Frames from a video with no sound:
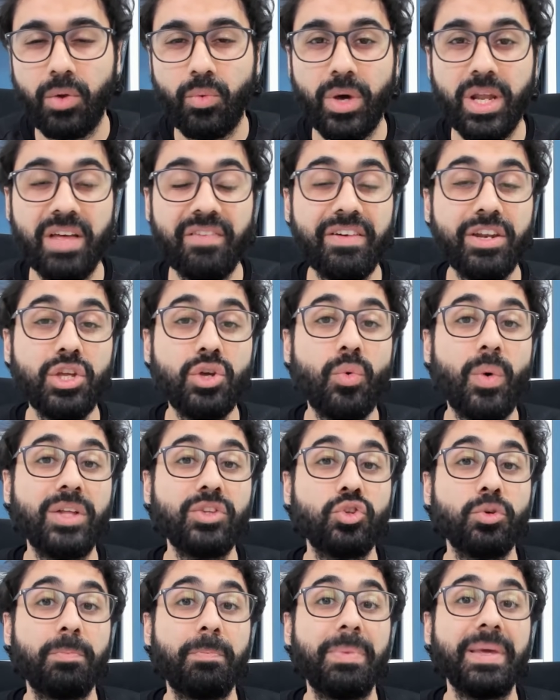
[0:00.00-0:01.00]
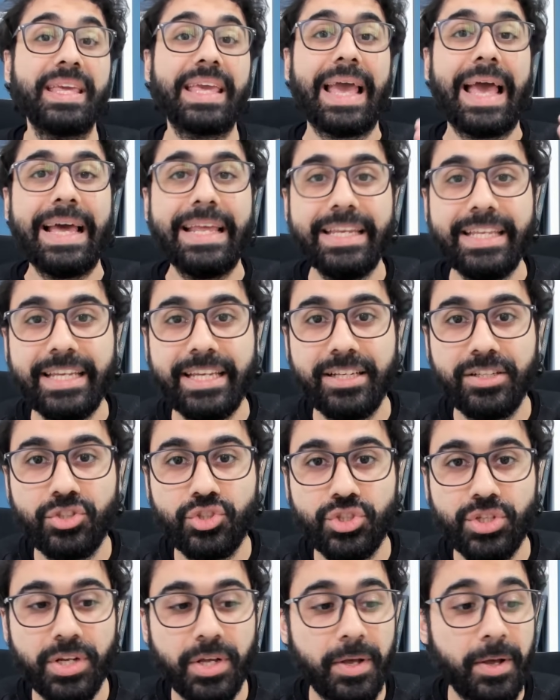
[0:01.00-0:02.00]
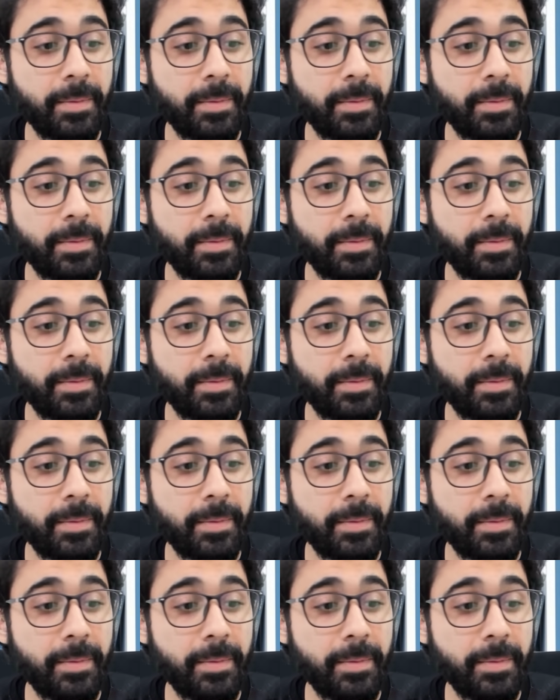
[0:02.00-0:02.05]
Whenever you want to pick a niche,